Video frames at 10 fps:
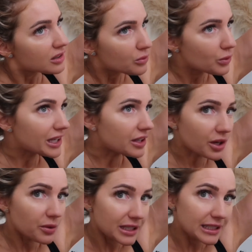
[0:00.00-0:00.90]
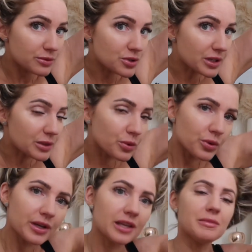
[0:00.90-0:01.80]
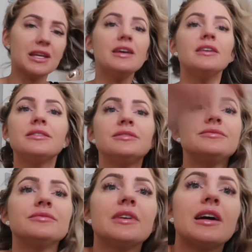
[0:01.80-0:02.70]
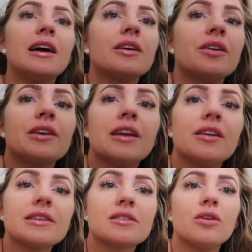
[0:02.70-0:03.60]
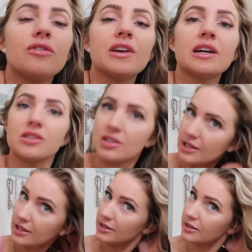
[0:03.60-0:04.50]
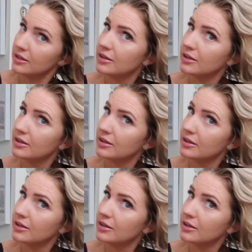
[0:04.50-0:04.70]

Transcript: We're gonna go on a little doggy walk in a minute and go get a nice coffee actually.